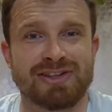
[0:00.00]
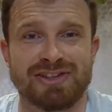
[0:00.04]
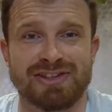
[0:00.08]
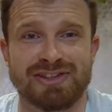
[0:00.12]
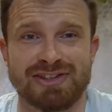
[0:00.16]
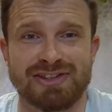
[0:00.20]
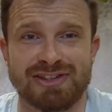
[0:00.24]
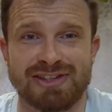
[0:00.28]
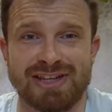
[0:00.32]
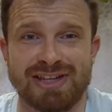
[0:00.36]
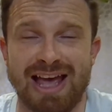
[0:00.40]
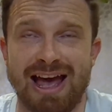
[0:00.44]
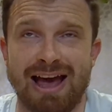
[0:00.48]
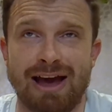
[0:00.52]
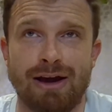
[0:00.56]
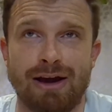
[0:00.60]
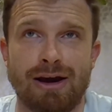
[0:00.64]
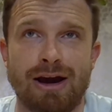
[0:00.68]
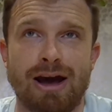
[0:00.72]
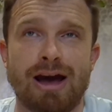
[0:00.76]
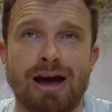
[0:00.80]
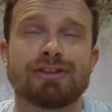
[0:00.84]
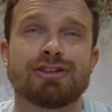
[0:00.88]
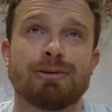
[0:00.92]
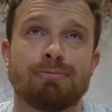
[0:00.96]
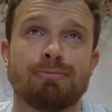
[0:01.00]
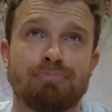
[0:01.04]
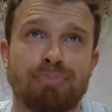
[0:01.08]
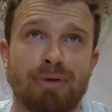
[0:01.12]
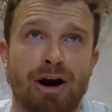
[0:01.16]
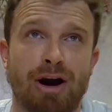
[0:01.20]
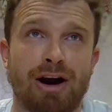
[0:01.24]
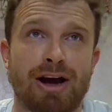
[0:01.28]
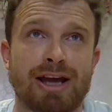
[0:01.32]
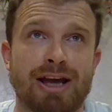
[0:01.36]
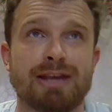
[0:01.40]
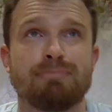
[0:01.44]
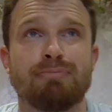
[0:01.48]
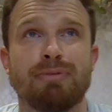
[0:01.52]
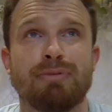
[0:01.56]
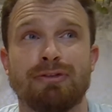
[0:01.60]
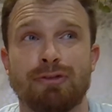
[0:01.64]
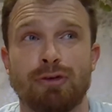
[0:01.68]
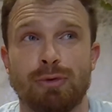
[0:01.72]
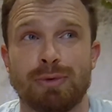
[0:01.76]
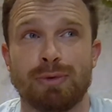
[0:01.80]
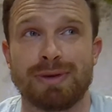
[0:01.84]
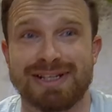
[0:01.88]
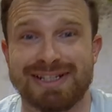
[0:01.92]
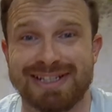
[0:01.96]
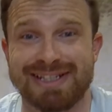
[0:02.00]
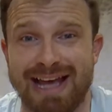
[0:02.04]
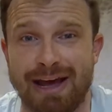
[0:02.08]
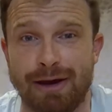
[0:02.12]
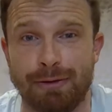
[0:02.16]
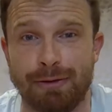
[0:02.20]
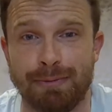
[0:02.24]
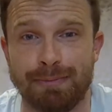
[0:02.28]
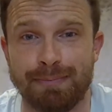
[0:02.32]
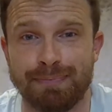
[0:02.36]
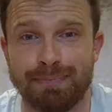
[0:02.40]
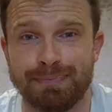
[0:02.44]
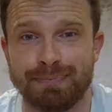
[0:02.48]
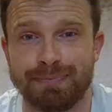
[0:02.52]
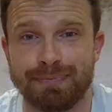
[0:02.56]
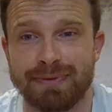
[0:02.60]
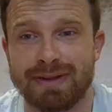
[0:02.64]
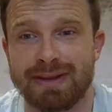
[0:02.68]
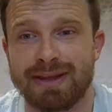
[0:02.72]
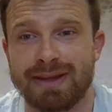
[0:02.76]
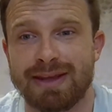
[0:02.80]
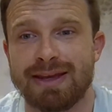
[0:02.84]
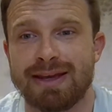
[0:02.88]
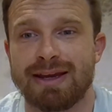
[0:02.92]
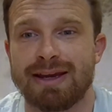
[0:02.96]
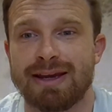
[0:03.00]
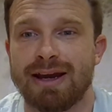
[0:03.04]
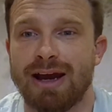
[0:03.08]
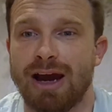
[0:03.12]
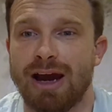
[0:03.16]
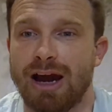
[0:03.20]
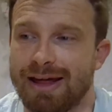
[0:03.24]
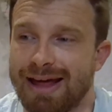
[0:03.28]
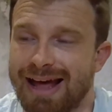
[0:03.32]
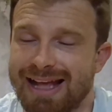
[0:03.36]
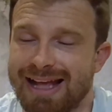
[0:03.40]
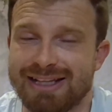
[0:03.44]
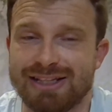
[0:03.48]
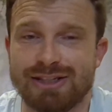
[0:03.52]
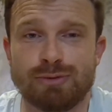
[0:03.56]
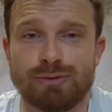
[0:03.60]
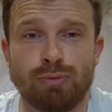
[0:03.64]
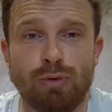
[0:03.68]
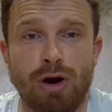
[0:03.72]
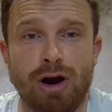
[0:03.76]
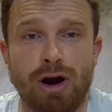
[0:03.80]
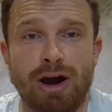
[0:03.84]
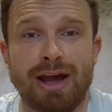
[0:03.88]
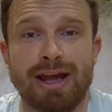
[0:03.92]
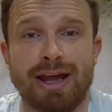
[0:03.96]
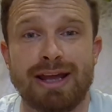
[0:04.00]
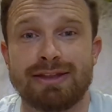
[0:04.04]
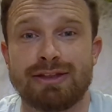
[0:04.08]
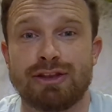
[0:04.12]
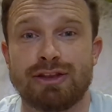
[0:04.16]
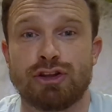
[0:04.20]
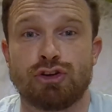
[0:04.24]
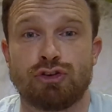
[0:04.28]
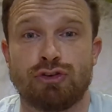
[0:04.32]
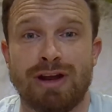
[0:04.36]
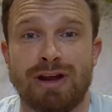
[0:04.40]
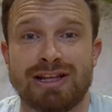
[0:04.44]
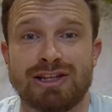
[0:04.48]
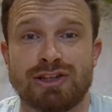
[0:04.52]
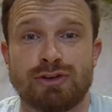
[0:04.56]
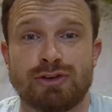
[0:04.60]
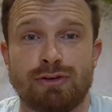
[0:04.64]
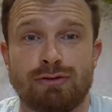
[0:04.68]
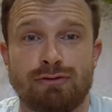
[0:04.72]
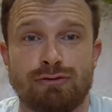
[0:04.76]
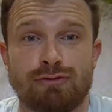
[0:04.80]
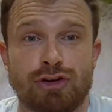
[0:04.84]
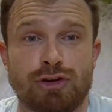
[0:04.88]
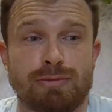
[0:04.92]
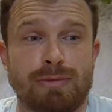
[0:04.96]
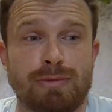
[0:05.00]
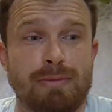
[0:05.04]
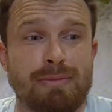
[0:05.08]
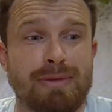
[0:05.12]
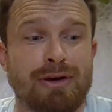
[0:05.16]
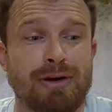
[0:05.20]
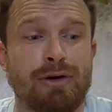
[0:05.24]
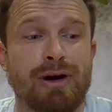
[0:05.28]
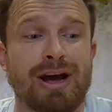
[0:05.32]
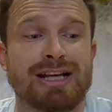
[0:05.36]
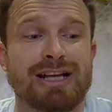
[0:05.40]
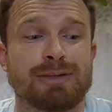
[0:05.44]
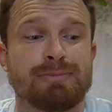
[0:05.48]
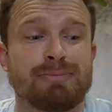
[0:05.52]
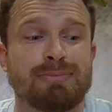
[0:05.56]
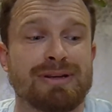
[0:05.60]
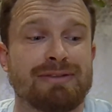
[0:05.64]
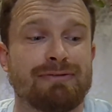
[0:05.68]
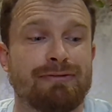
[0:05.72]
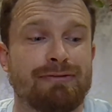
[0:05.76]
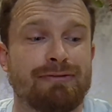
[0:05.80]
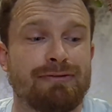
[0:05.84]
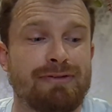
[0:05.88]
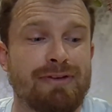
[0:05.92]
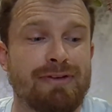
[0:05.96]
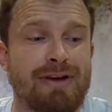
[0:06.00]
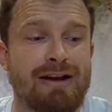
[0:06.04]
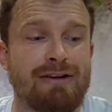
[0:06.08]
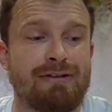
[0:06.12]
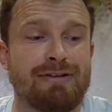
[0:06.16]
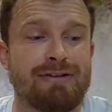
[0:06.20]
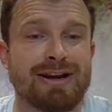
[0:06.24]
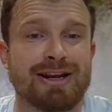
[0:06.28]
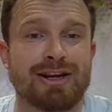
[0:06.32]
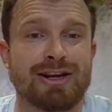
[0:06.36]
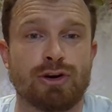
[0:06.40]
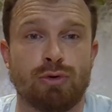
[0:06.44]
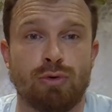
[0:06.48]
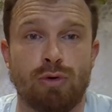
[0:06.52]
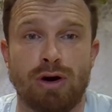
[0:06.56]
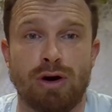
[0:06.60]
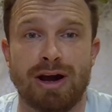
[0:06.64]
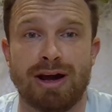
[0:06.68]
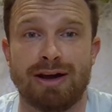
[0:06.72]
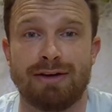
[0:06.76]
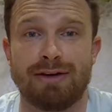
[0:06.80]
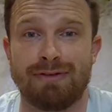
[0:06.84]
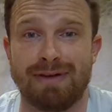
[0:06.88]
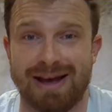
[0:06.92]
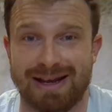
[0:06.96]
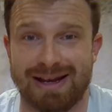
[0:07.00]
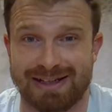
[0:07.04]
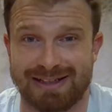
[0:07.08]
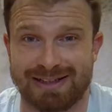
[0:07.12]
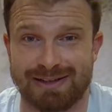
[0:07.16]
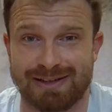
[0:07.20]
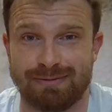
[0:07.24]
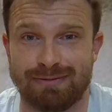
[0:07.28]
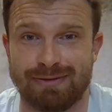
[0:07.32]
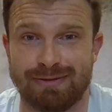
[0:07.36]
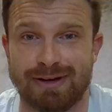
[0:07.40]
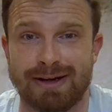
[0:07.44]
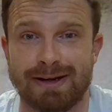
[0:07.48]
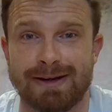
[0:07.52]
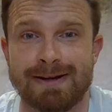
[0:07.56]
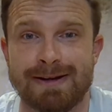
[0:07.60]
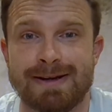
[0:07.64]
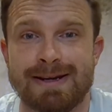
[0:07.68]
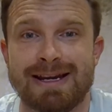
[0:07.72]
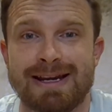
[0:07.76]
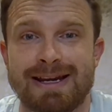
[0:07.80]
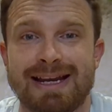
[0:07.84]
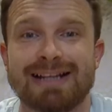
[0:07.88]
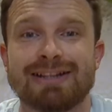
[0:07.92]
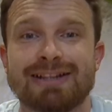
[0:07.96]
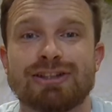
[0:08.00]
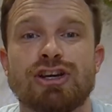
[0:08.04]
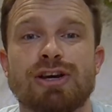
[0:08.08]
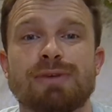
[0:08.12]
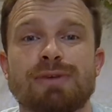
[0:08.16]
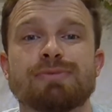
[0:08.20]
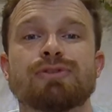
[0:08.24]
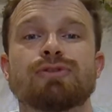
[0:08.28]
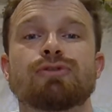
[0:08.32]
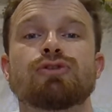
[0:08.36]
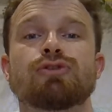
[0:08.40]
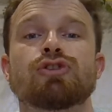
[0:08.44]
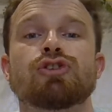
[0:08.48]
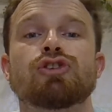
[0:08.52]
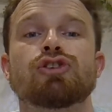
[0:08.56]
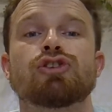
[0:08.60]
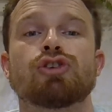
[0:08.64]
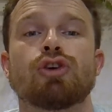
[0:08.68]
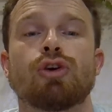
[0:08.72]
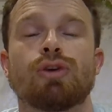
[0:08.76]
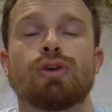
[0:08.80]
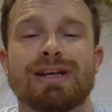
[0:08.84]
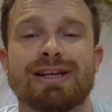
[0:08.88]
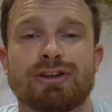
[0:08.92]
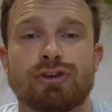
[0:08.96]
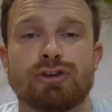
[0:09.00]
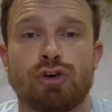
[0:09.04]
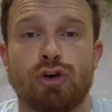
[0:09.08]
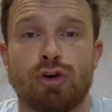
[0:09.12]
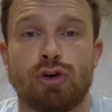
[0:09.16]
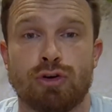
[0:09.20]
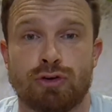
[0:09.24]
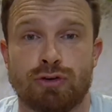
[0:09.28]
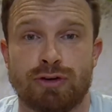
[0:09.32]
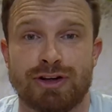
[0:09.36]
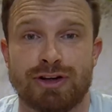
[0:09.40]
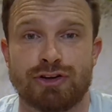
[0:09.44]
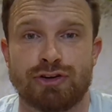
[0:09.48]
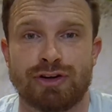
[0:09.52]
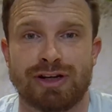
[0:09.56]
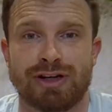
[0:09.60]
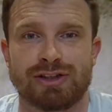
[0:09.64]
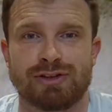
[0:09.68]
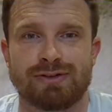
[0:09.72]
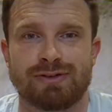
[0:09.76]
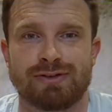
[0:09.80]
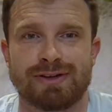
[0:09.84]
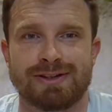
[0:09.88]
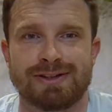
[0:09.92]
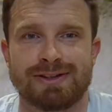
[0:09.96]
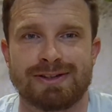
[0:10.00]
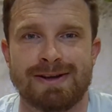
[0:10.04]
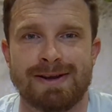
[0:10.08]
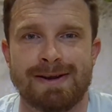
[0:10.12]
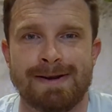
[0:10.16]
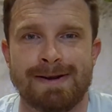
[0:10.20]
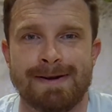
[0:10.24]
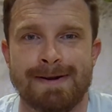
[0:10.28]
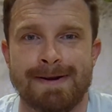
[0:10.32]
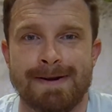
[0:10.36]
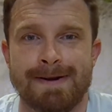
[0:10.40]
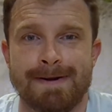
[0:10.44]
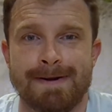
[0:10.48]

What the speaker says: sell, to buy before we sell. That's why the transfer rumour mill has been very quiet for Aston Villa in terms of solid, concrete transfers.